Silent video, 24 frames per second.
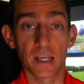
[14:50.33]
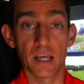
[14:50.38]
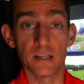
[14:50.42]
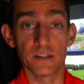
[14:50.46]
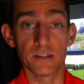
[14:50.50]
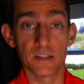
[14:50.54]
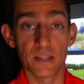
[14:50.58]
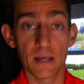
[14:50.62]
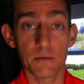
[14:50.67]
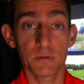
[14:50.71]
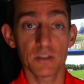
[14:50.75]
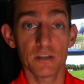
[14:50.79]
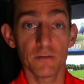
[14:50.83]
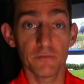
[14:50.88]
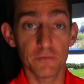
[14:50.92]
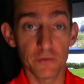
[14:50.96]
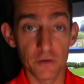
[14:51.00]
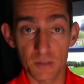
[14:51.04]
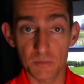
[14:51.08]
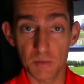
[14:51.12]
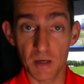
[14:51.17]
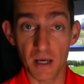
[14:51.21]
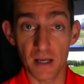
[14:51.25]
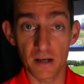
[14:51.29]
Okay, so that was the
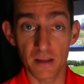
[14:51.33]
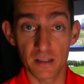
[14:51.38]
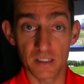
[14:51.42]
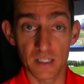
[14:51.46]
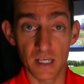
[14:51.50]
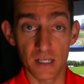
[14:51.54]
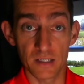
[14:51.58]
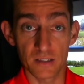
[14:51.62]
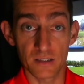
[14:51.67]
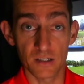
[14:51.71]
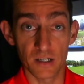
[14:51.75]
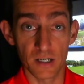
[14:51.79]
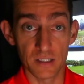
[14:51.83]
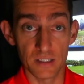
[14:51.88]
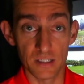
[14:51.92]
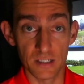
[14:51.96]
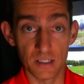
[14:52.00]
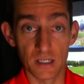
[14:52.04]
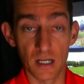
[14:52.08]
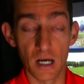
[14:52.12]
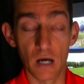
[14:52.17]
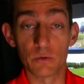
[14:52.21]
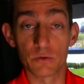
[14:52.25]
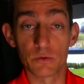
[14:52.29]
first part of the test that I
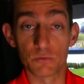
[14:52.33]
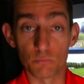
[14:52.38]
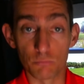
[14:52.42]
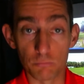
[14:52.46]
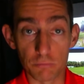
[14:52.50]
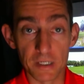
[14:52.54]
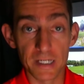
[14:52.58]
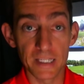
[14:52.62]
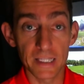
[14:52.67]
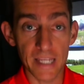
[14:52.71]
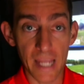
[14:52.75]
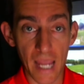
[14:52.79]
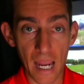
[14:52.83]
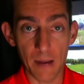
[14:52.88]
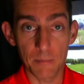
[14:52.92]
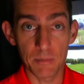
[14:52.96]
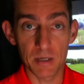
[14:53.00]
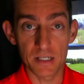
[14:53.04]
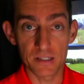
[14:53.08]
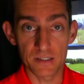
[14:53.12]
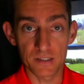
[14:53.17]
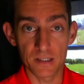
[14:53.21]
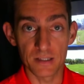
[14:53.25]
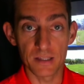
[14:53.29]
did. I was really
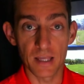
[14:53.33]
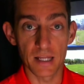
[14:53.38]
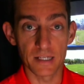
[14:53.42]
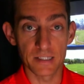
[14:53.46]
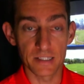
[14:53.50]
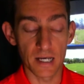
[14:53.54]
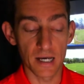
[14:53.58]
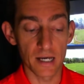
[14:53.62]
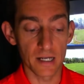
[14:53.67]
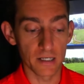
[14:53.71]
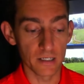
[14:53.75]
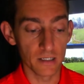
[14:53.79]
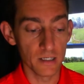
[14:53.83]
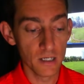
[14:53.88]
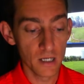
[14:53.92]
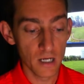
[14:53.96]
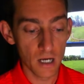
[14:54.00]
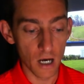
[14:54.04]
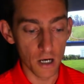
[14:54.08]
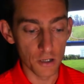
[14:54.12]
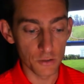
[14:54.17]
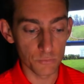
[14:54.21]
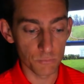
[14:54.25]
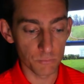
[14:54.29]
happy to see that data.
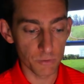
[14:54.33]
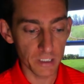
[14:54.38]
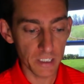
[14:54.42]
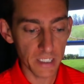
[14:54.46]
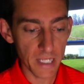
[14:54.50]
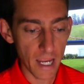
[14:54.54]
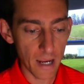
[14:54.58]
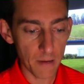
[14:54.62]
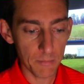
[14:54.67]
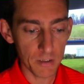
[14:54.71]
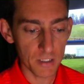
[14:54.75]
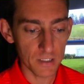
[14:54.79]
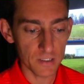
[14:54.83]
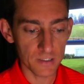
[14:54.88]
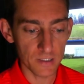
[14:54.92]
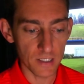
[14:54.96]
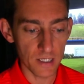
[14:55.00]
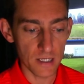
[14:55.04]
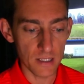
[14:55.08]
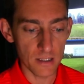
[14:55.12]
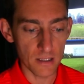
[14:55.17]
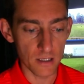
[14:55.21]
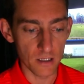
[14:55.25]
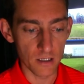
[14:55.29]
I was really happy to
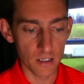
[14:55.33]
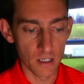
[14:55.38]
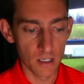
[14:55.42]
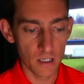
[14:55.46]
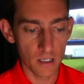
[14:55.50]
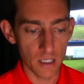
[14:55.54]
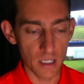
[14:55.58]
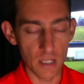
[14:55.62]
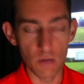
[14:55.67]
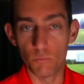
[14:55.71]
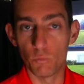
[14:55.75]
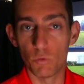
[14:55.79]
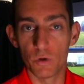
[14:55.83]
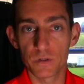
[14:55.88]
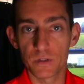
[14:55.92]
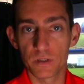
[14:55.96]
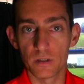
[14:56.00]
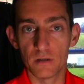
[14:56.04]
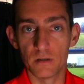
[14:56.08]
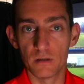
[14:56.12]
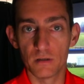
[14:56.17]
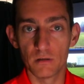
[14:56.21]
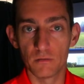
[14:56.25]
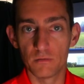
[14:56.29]
see that it
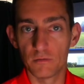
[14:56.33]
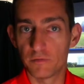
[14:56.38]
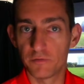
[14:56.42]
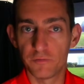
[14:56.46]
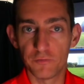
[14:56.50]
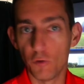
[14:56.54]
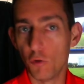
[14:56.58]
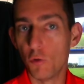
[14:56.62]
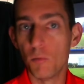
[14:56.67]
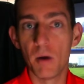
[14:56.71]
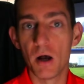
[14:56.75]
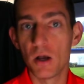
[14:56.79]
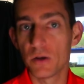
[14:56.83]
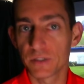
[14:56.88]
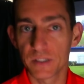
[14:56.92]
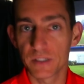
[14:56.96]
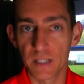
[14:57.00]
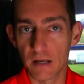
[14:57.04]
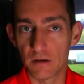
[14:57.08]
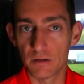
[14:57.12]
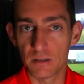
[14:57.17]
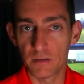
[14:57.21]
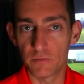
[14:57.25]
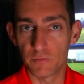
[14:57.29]
wasn't 4 miles
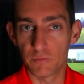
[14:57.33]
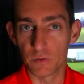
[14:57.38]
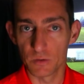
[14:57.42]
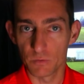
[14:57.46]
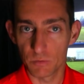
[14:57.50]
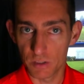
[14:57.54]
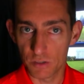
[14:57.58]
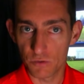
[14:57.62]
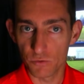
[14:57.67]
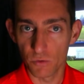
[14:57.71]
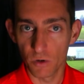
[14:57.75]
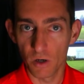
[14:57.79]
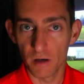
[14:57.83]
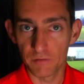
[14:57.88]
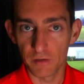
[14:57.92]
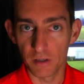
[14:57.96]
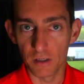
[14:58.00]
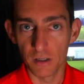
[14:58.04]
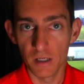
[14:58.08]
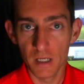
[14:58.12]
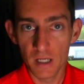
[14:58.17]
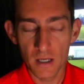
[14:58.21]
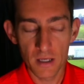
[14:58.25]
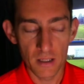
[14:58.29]
an hour difference with
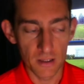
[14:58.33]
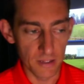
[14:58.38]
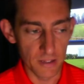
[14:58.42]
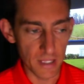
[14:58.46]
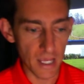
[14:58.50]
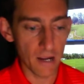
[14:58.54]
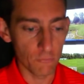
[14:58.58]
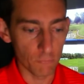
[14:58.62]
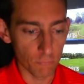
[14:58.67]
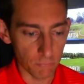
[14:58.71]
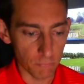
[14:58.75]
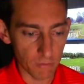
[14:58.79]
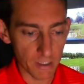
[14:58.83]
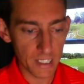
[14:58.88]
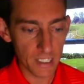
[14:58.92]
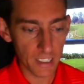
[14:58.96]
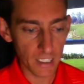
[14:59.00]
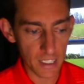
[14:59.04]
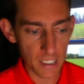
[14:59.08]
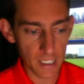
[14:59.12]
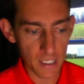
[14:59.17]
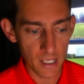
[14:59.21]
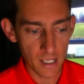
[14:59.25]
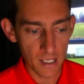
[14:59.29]
driver. That
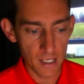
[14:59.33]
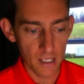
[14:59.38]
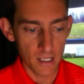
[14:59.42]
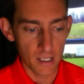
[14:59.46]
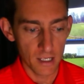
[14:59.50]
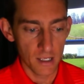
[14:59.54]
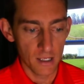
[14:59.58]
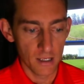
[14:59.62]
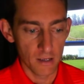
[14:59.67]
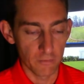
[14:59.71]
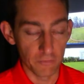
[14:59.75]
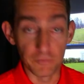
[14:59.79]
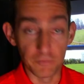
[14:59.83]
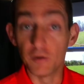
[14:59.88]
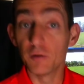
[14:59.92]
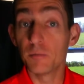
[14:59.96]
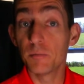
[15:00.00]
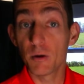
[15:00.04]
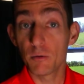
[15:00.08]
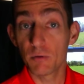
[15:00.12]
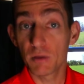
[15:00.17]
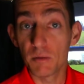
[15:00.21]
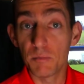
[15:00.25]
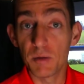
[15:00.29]
really
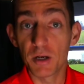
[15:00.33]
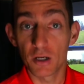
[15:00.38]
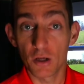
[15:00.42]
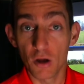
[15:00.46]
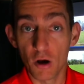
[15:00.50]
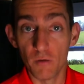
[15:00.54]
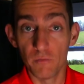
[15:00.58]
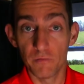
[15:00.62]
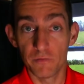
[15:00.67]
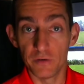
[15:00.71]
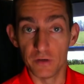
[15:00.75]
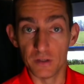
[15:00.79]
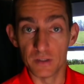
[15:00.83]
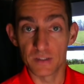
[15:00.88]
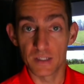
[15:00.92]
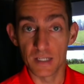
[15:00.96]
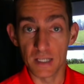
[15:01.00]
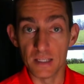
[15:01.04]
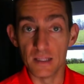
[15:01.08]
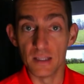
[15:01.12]
filled me with a bit of confidence